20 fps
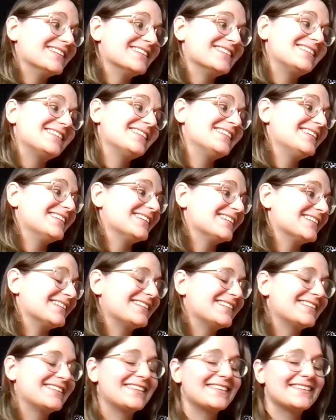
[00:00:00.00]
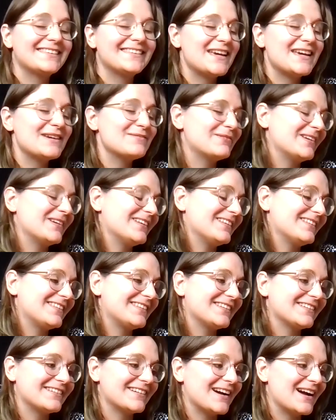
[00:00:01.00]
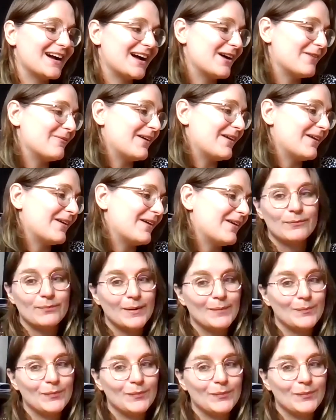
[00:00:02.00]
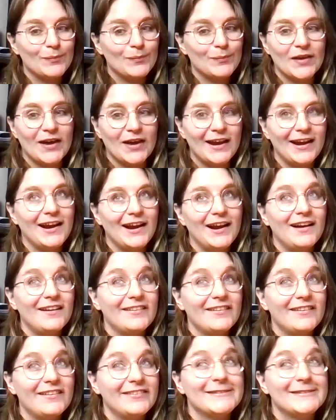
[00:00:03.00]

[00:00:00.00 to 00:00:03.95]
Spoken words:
And, it's the same on Instagram and it's the same with the website.